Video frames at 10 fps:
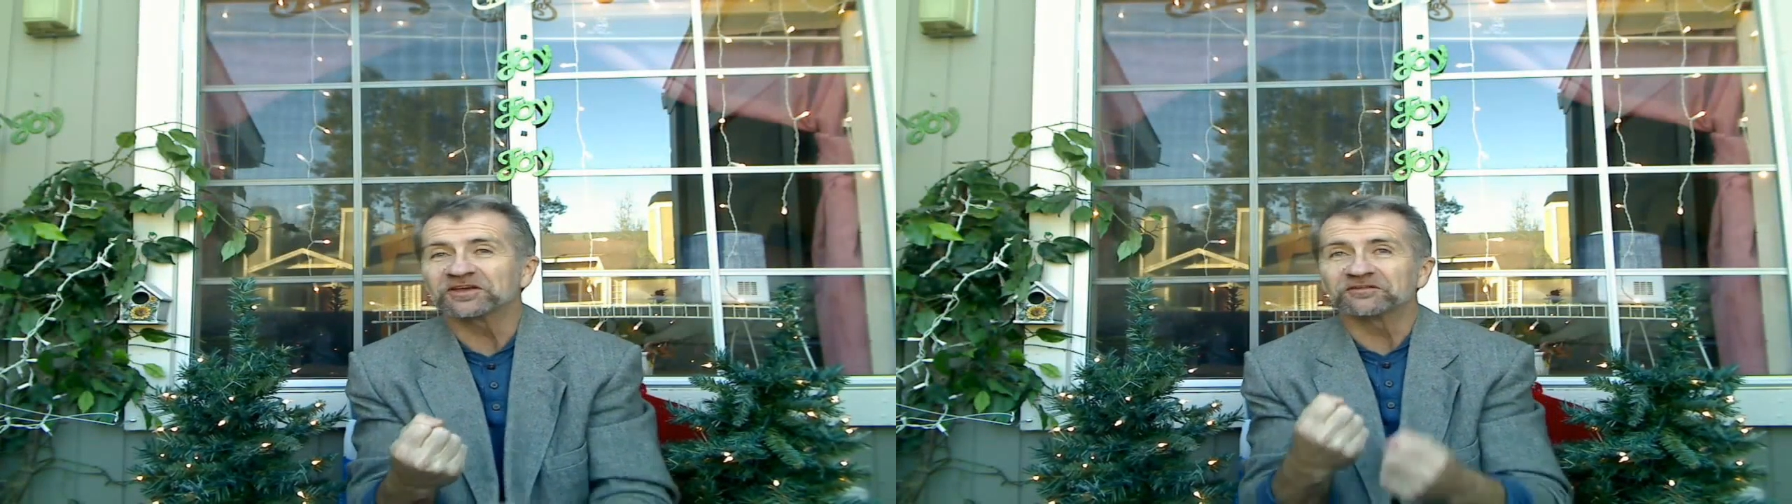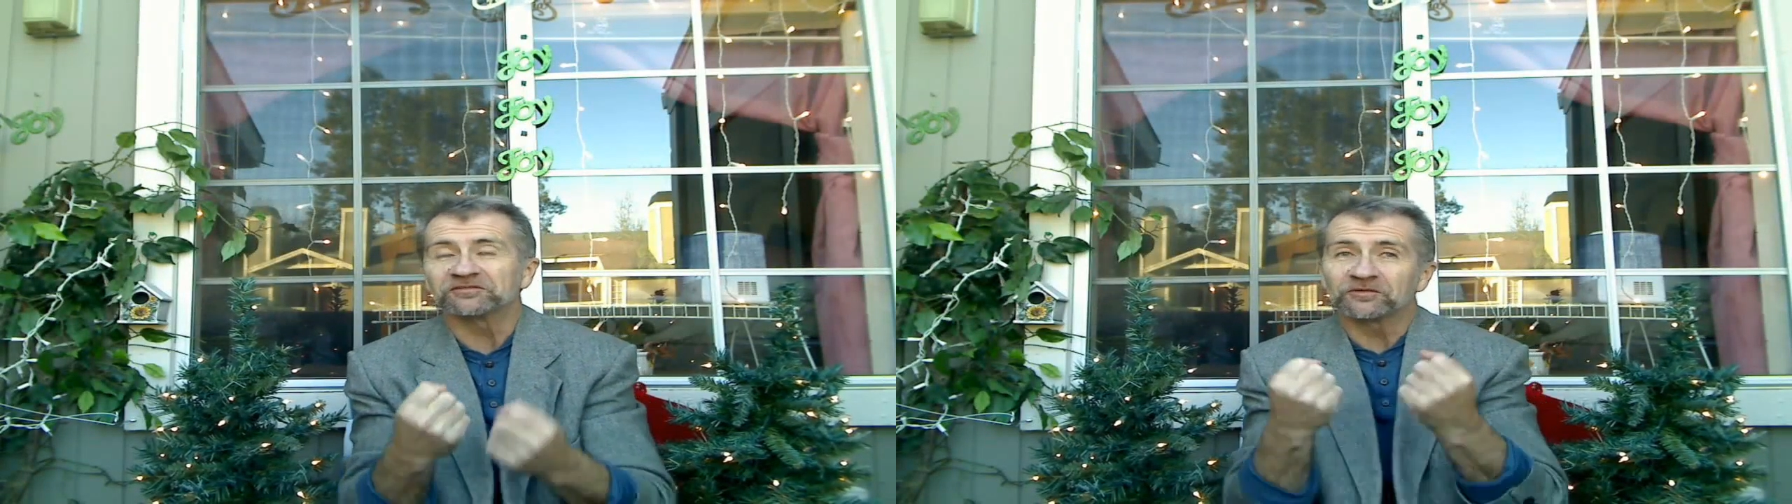
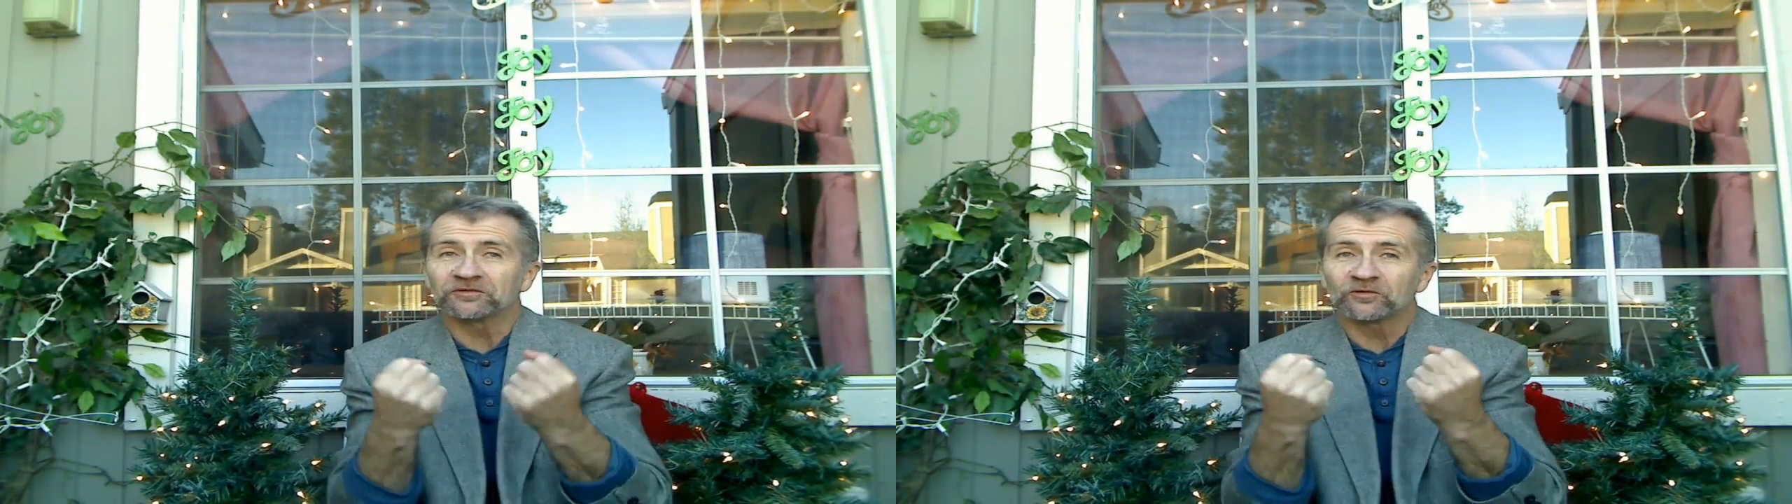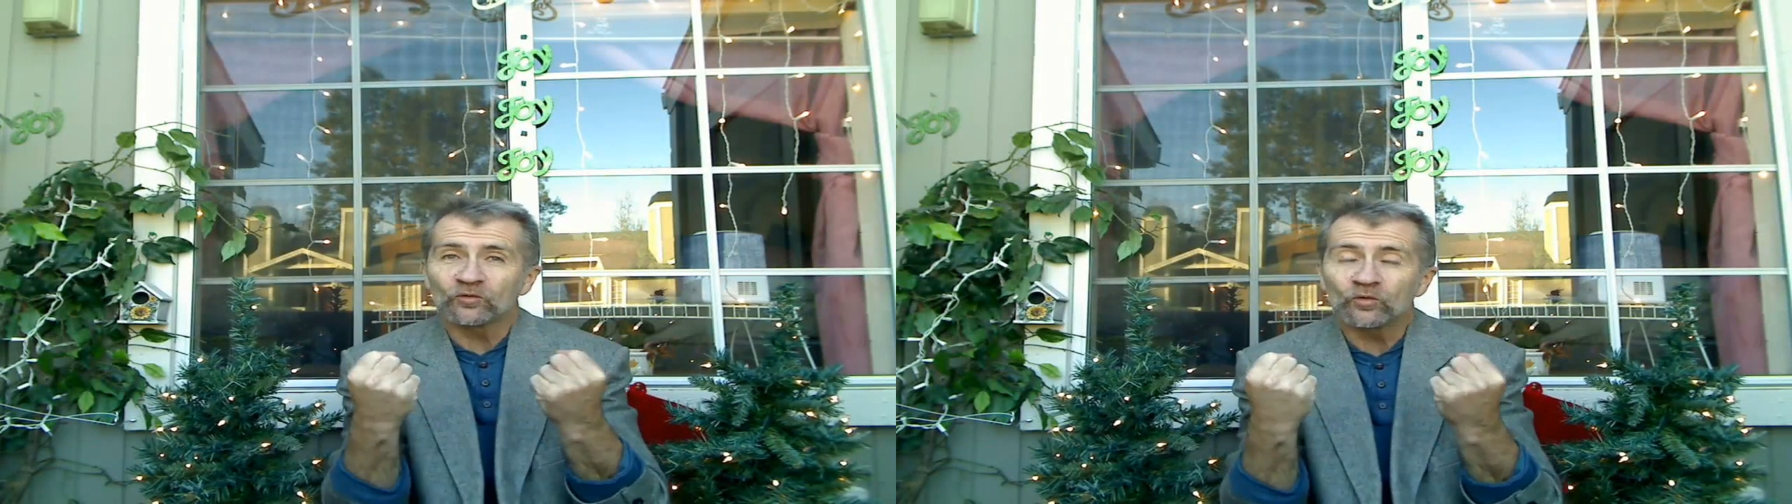of
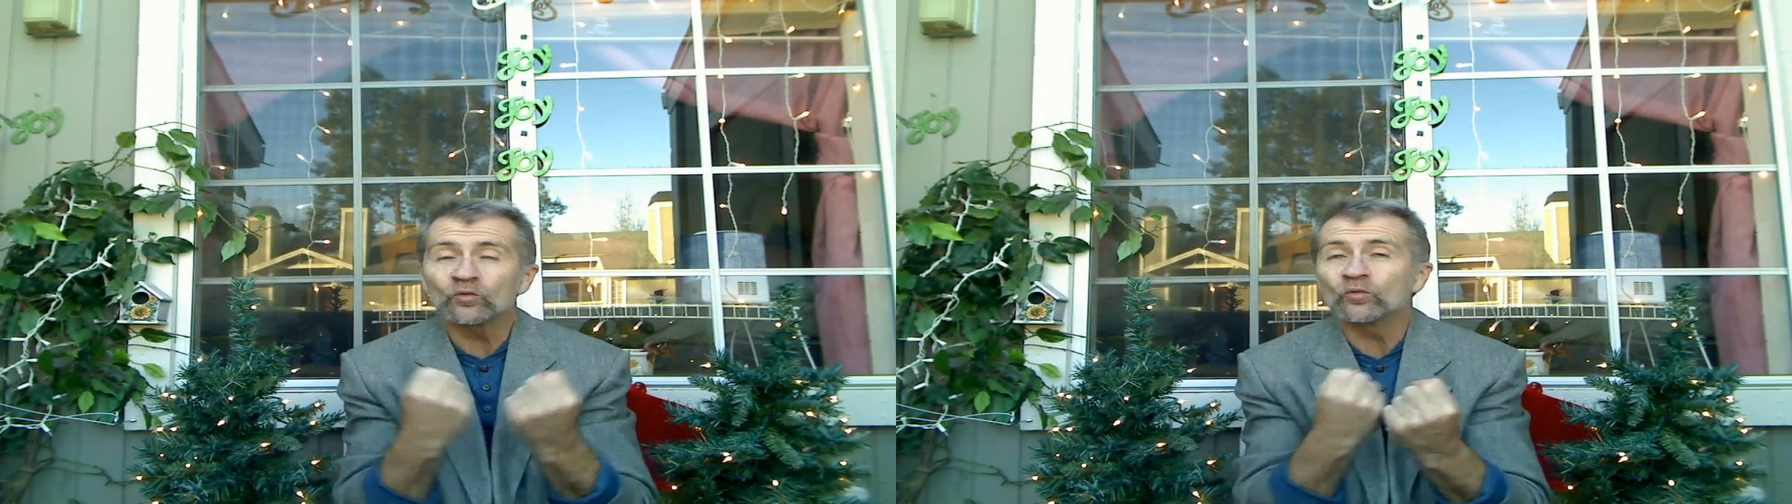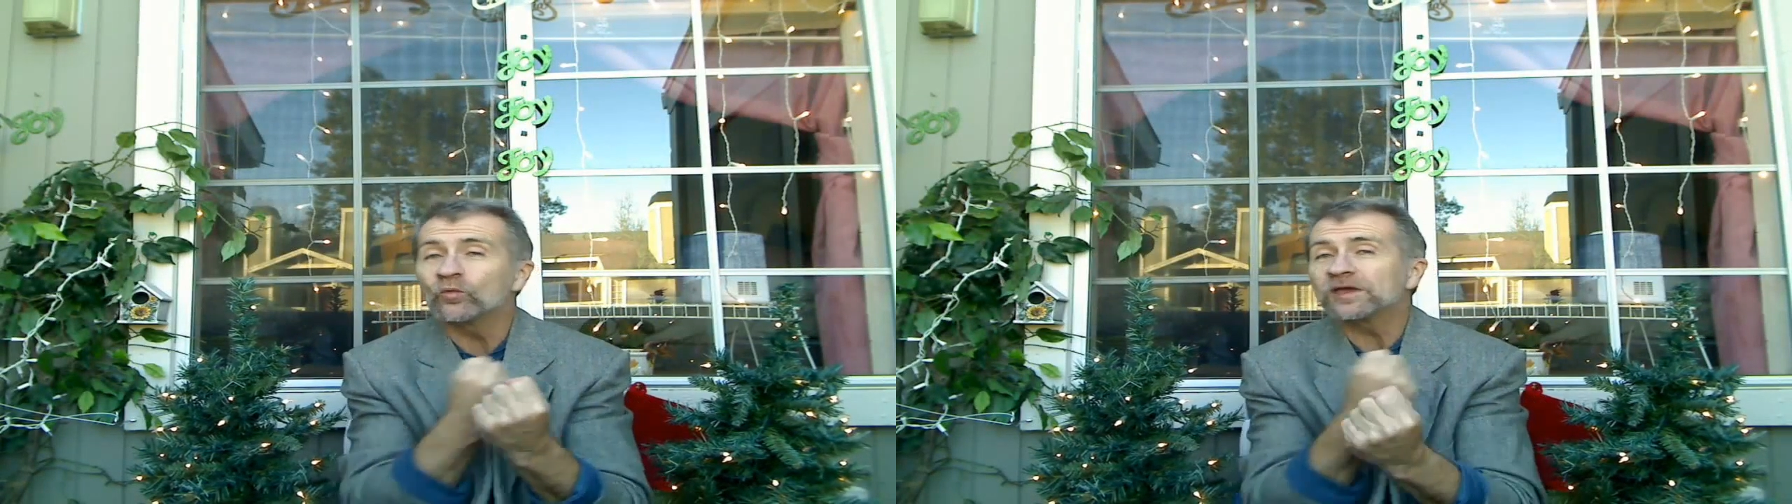
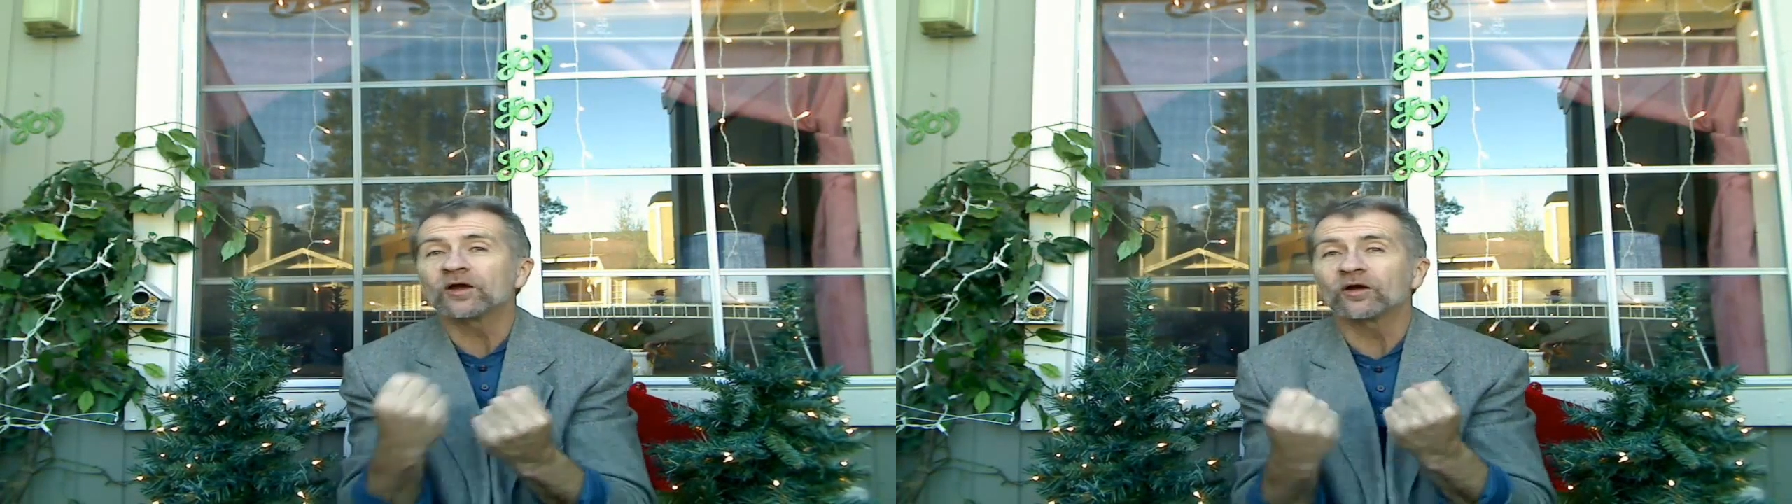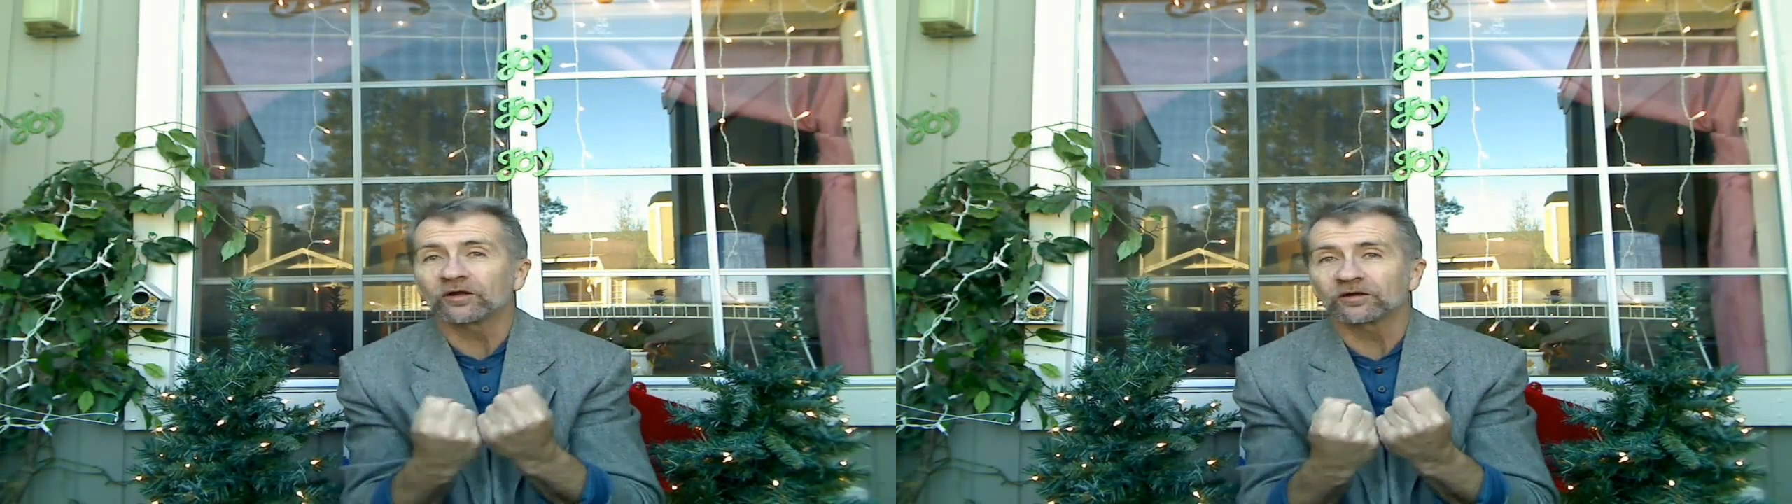who we
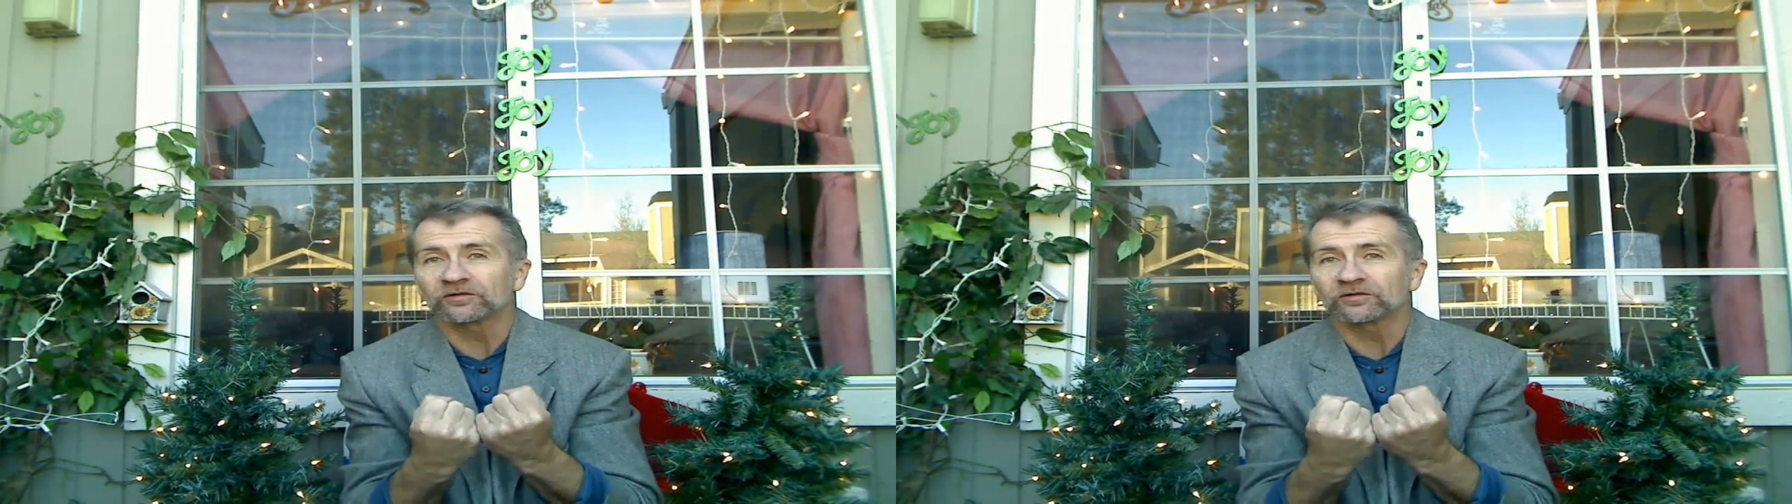are